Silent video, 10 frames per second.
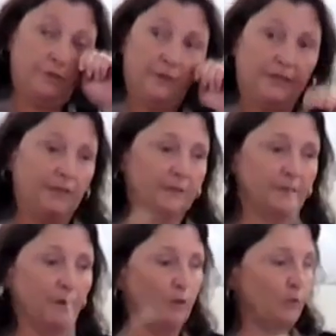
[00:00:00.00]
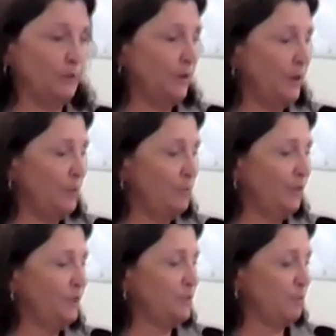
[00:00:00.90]
than they need to go.
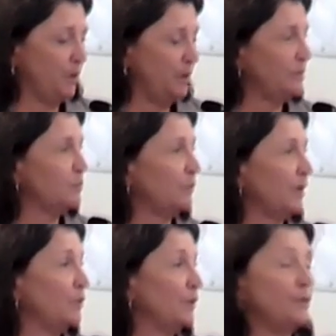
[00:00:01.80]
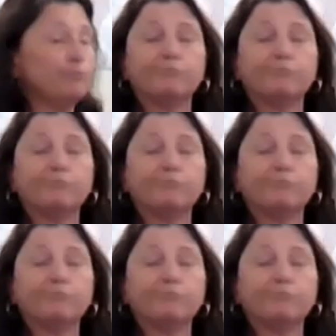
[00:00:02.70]
But it's a priority